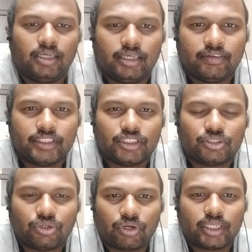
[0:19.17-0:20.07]
which is
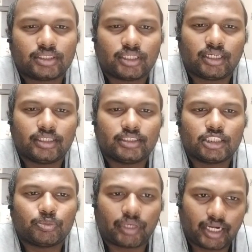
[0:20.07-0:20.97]
known as
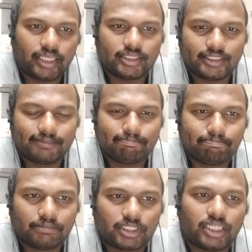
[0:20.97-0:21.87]
spheroidizing.
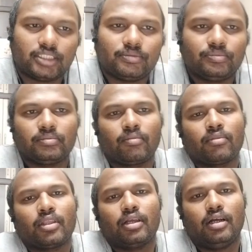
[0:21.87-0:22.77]
Right.
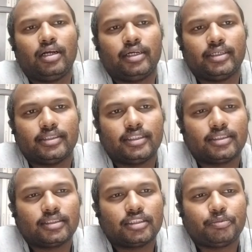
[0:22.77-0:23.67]

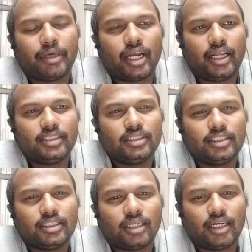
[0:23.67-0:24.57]
This
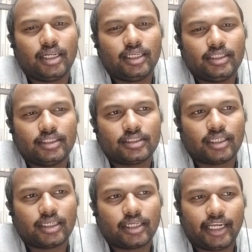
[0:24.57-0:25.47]
spheroidizing annealing is
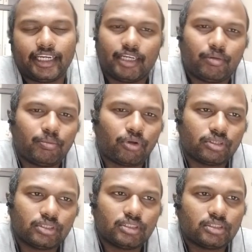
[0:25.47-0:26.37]
a heat treatment
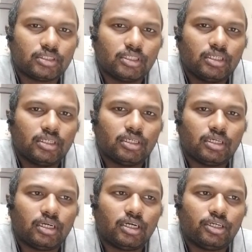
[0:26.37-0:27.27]
process
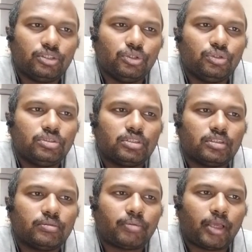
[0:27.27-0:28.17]
used
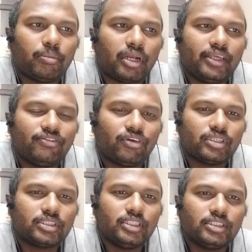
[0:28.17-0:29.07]
primarily for
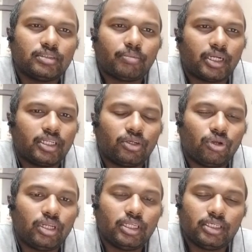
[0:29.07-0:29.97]
steels,
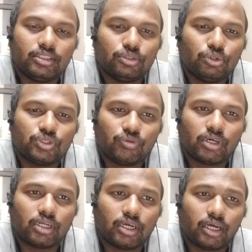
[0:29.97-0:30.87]
particularly those
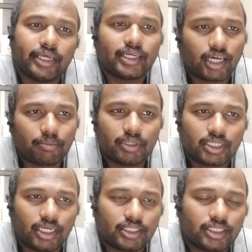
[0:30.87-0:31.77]
for high carbon
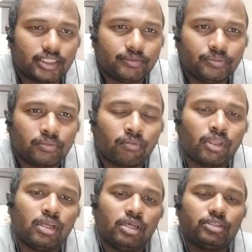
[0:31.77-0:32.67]
content.
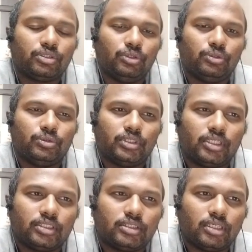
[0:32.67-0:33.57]
So it
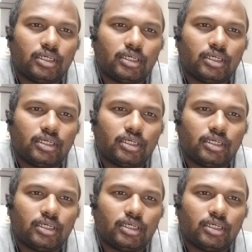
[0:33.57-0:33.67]
is